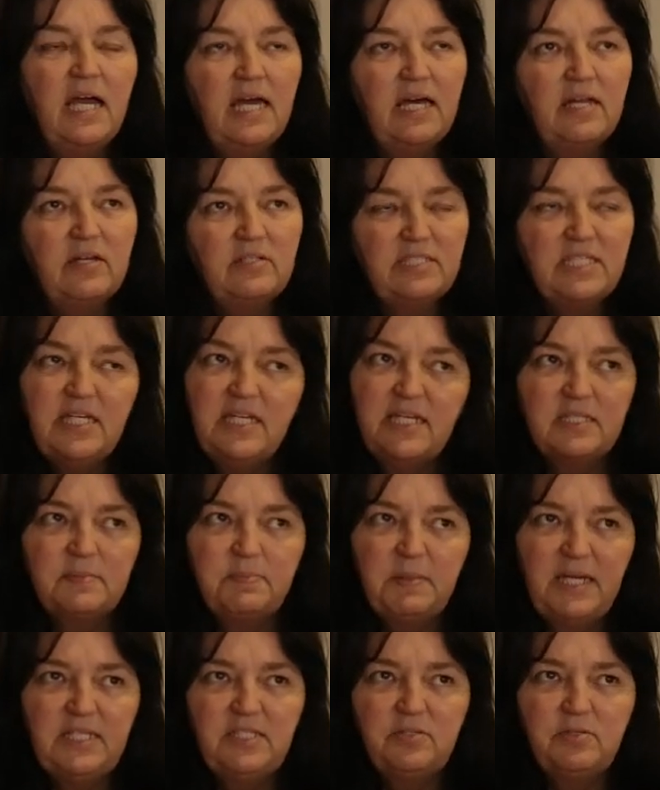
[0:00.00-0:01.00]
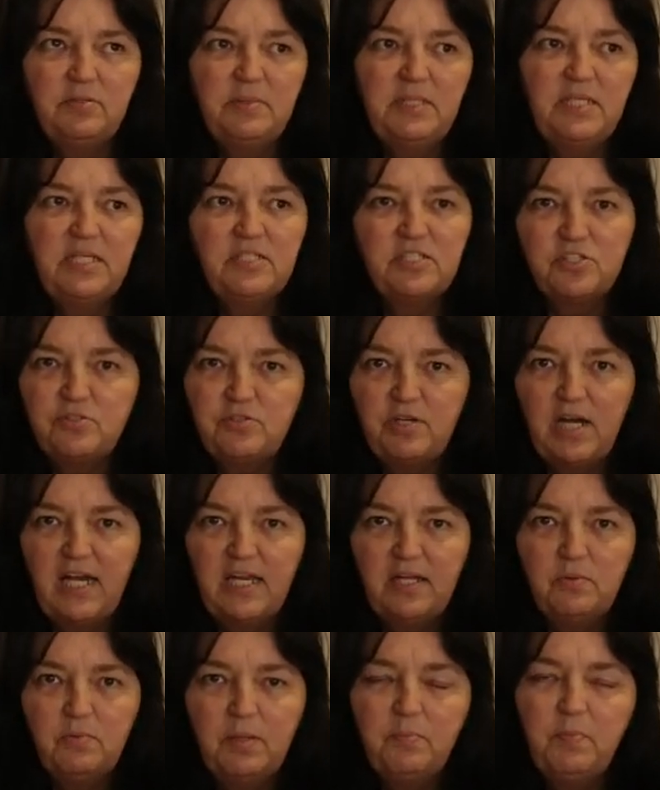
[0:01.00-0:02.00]
And I did explain to him, in
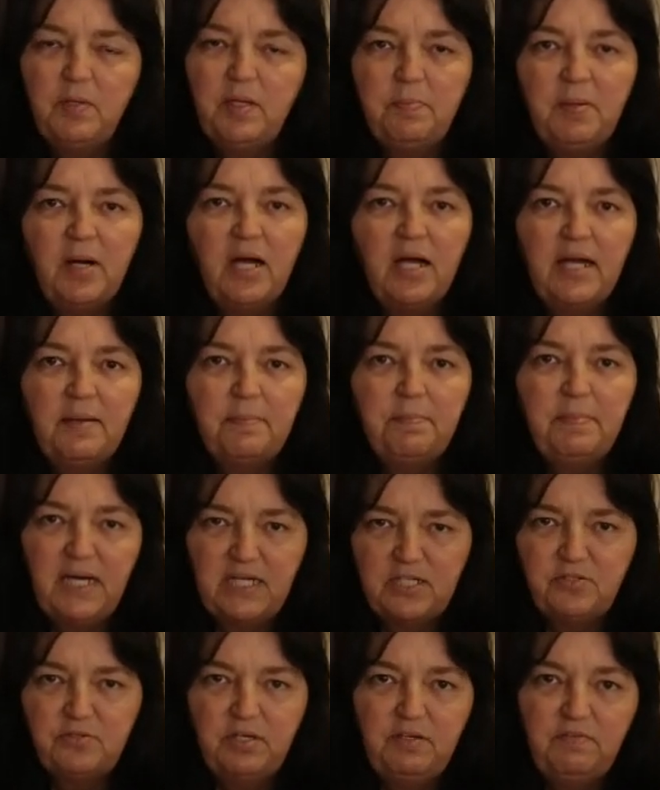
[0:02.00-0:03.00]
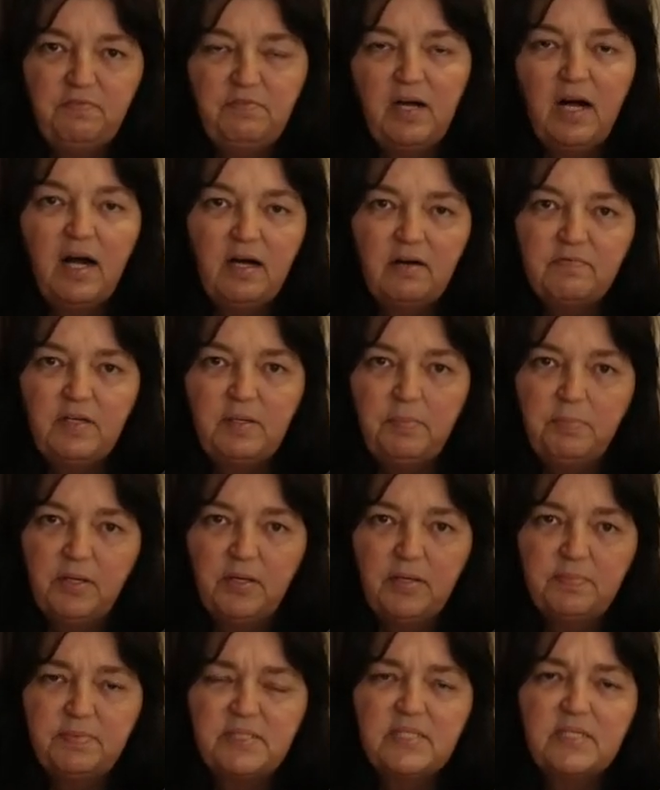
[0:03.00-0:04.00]
Australia, when we buy a battery for RV
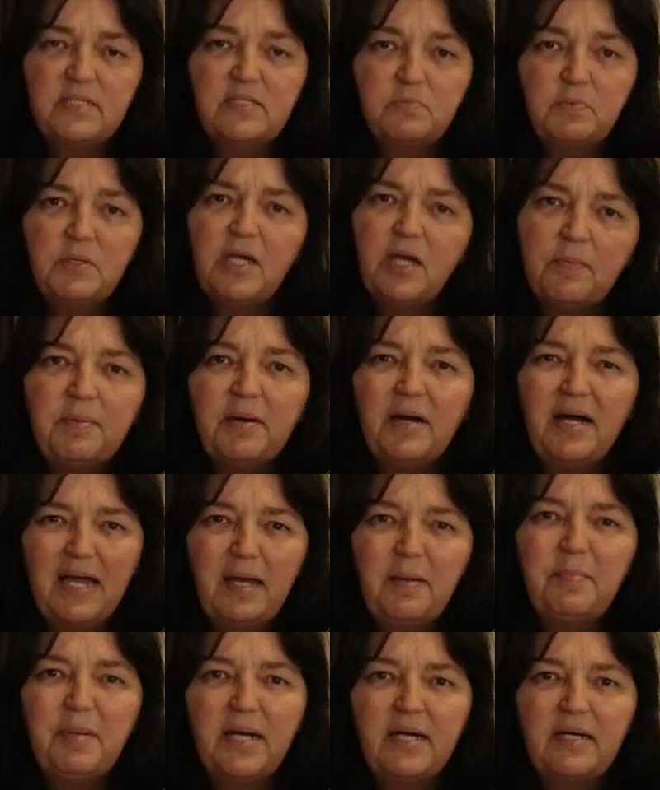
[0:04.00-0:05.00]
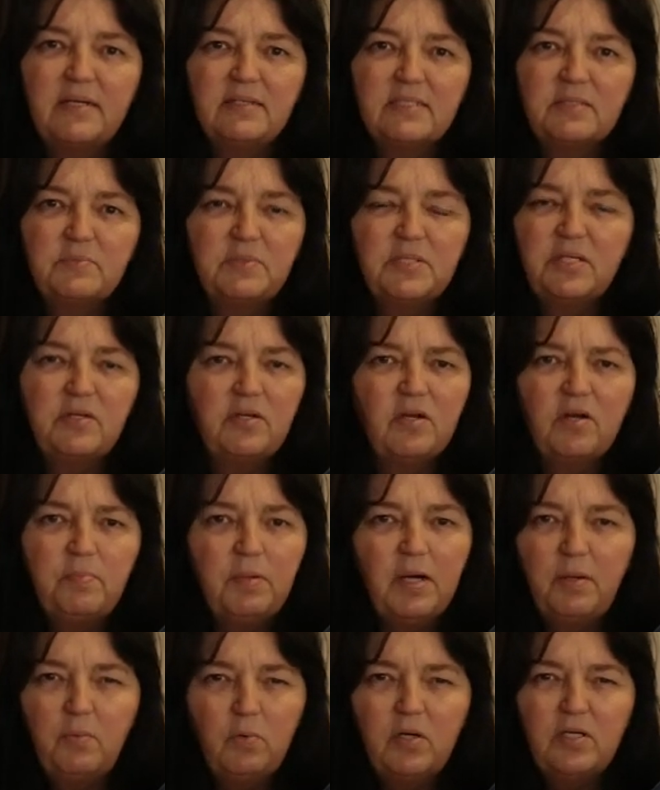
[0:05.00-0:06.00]
purposes, we go by amp hours. We don't go
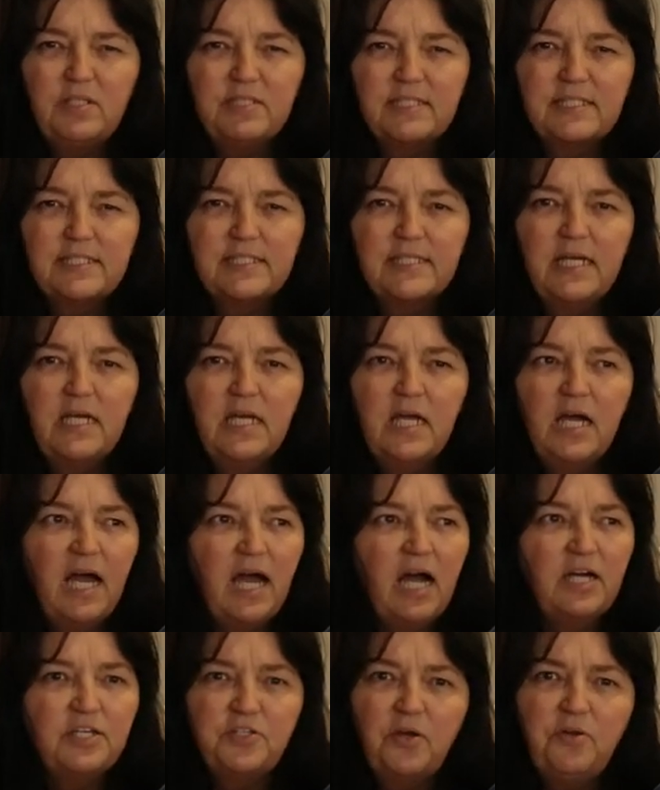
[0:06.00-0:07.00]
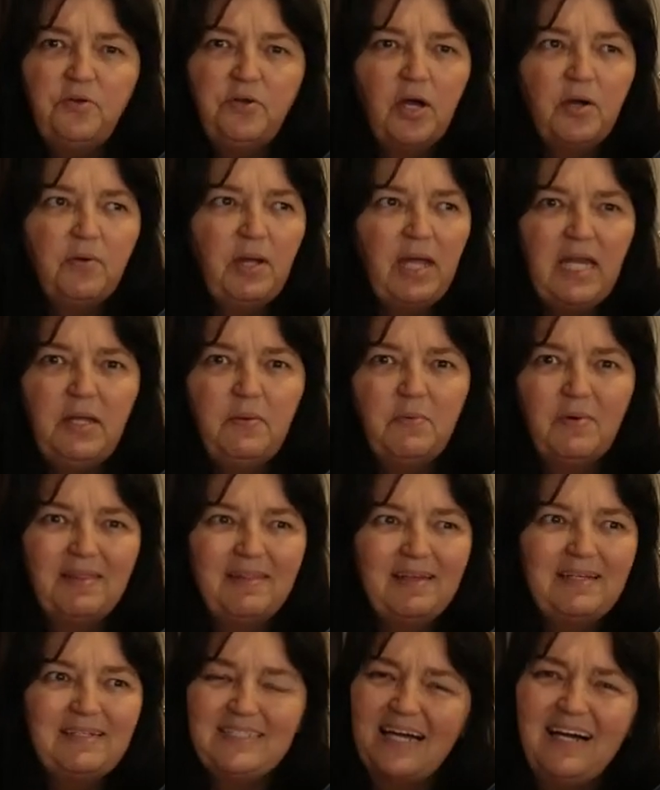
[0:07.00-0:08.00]
by watts. I don't know anyone
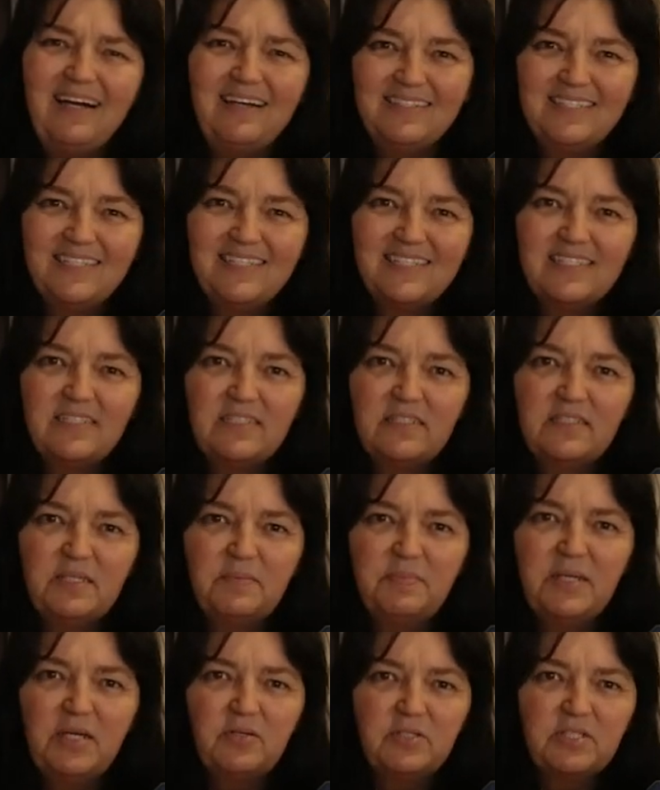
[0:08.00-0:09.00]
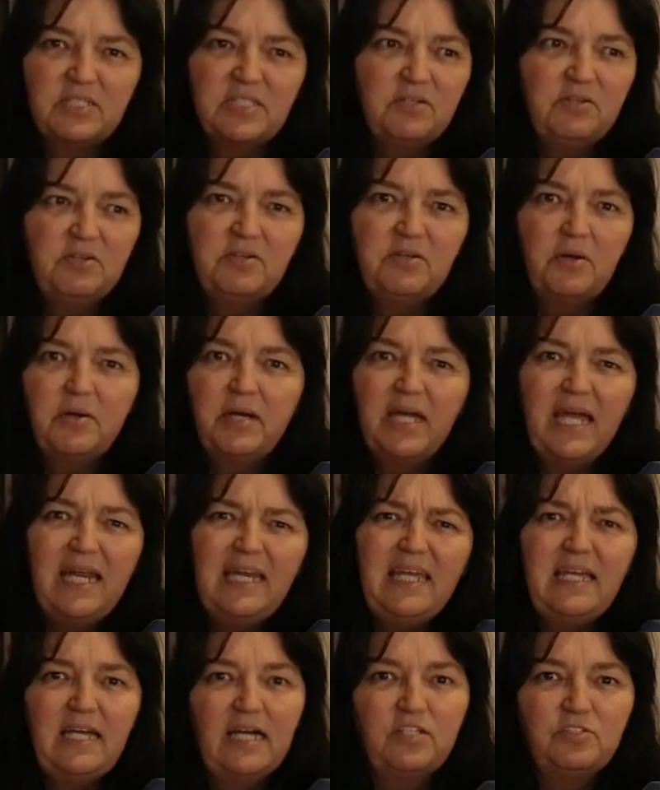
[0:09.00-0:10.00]
that does, to be honest. I don't know
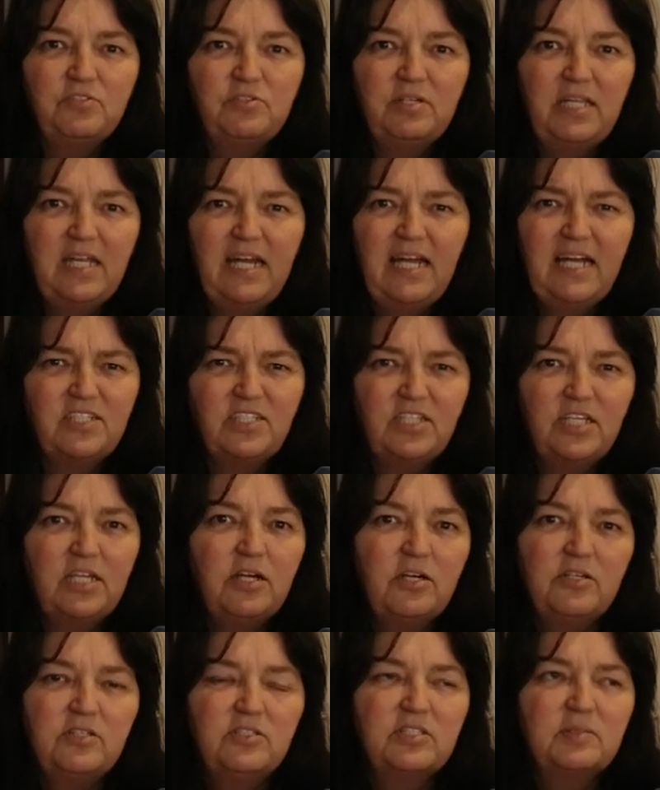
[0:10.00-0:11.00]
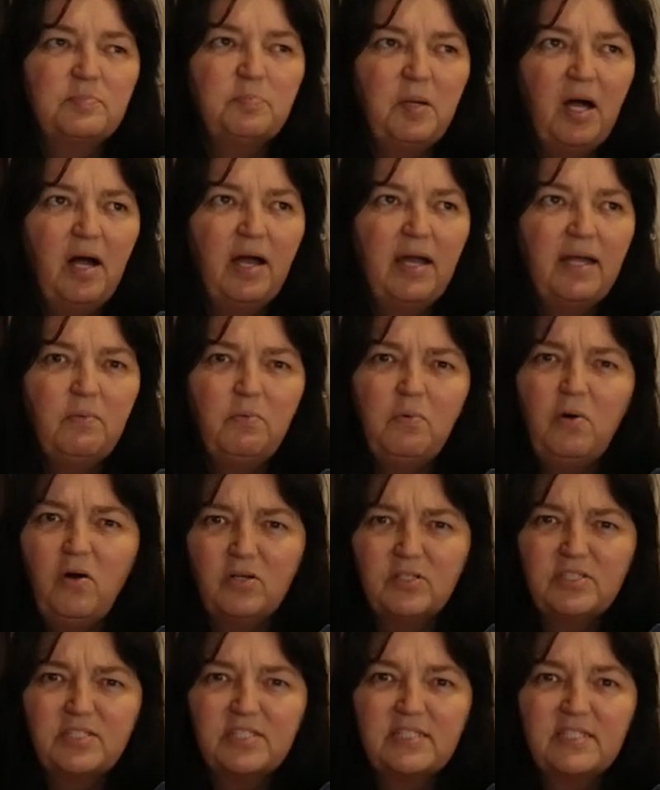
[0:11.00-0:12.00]
any country that actually goes by
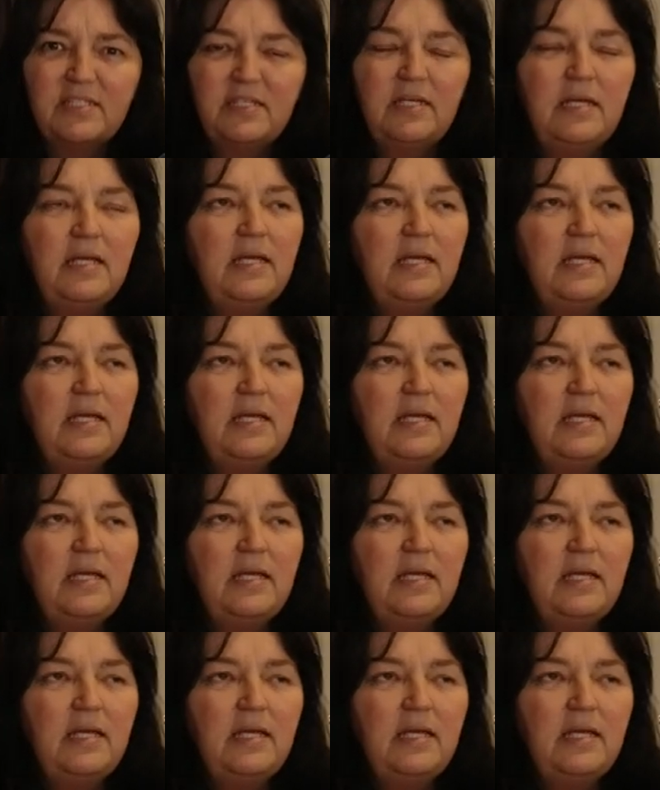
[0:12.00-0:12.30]
watts.